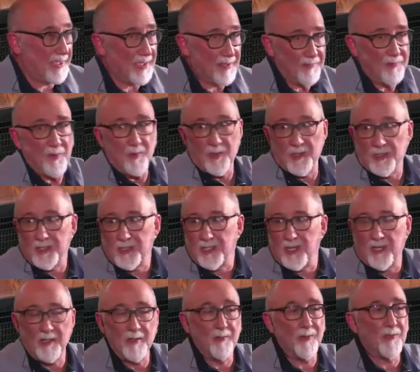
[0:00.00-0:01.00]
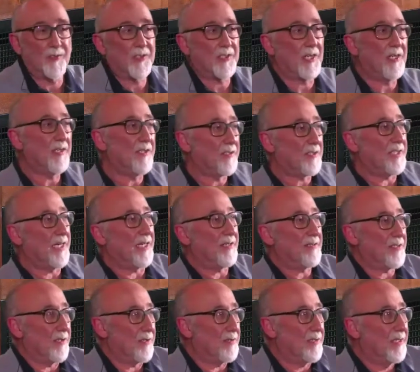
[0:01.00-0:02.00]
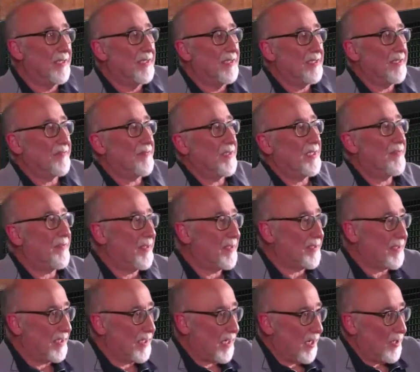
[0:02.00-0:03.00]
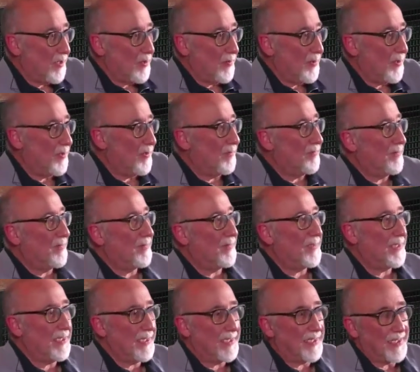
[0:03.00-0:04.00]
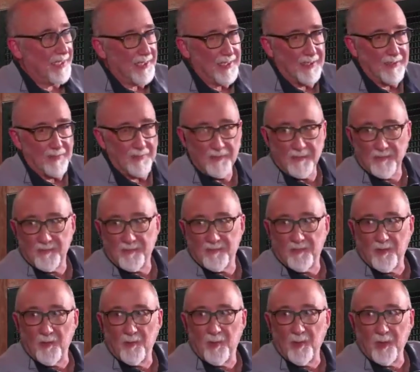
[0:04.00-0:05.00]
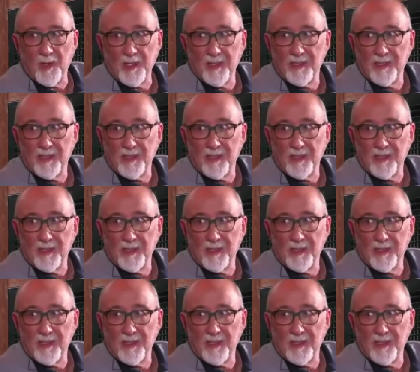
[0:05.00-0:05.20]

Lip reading: Footballers are global stars now. So if there's a global Indian footballer...